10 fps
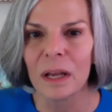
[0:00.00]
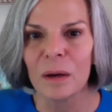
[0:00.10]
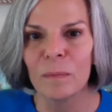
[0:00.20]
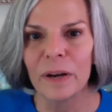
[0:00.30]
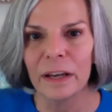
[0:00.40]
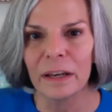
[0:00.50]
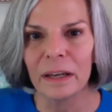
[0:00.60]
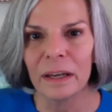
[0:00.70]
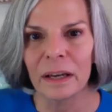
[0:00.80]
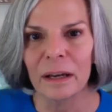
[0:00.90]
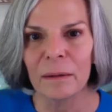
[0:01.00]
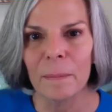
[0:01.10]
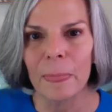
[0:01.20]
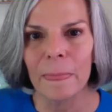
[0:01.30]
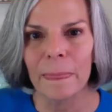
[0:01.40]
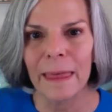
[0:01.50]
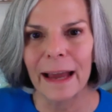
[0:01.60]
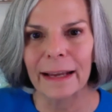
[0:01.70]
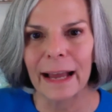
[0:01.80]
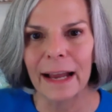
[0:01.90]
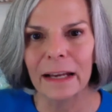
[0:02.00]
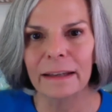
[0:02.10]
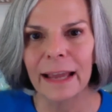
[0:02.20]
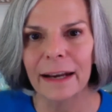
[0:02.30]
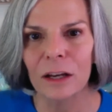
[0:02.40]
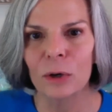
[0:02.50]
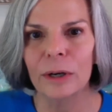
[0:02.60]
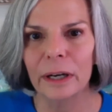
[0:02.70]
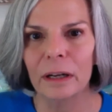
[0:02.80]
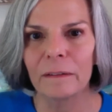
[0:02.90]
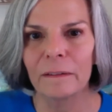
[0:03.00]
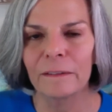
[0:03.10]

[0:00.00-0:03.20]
But that kind of categorical